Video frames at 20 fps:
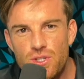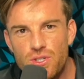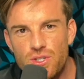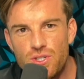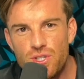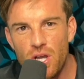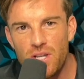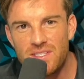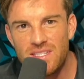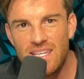
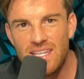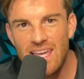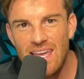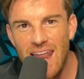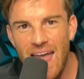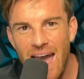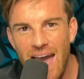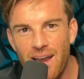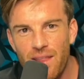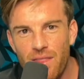Just get
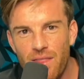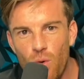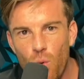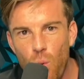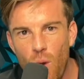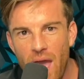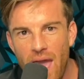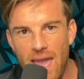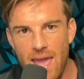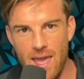out of the
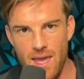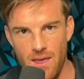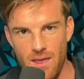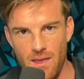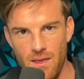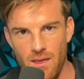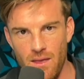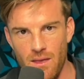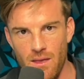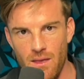way.
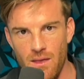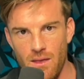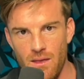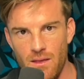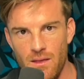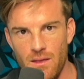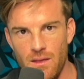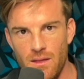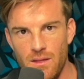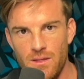
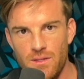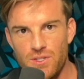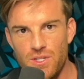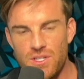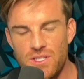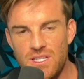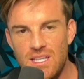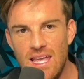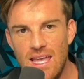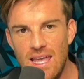
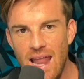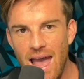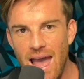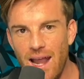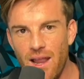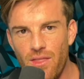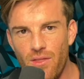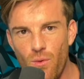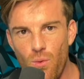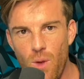Just get
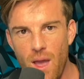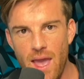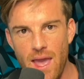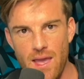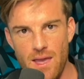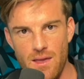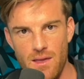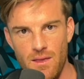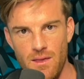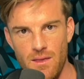out of the
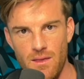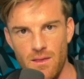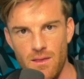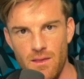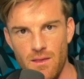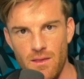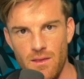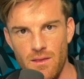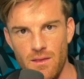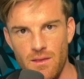way.
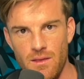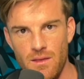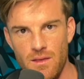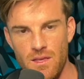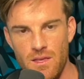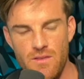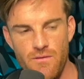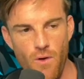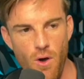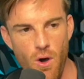
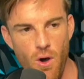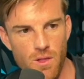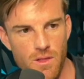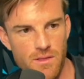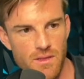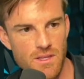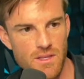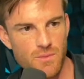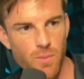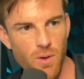If all
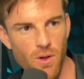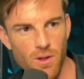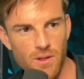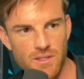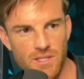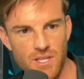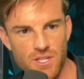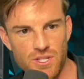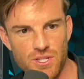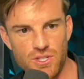of these
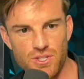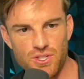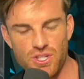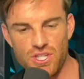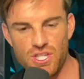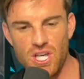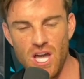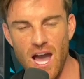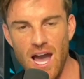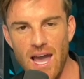politicians
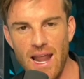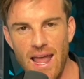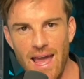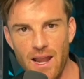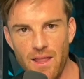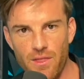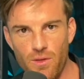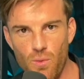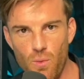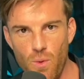just got
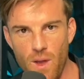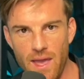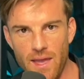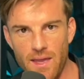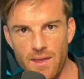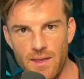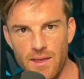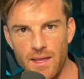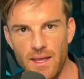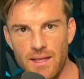out of the
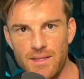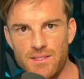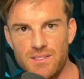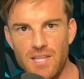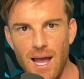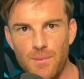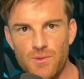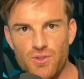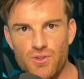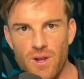way and
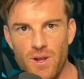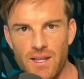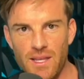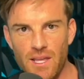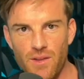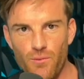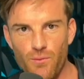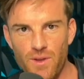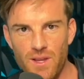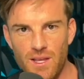stopped trying to
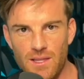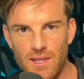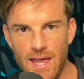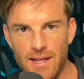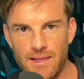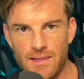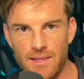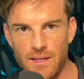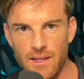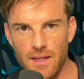get
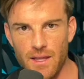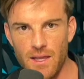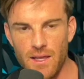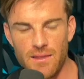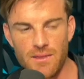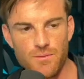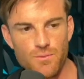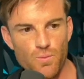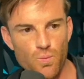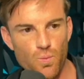reelected,
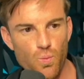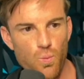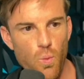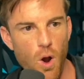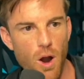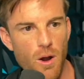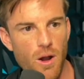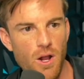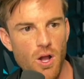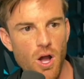
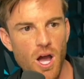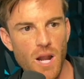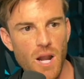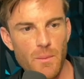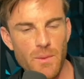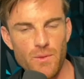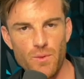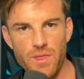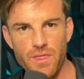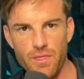our
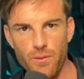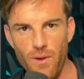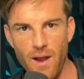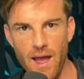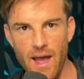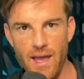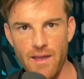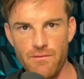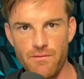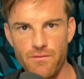economy would
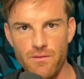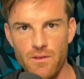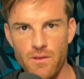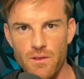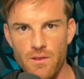thrive.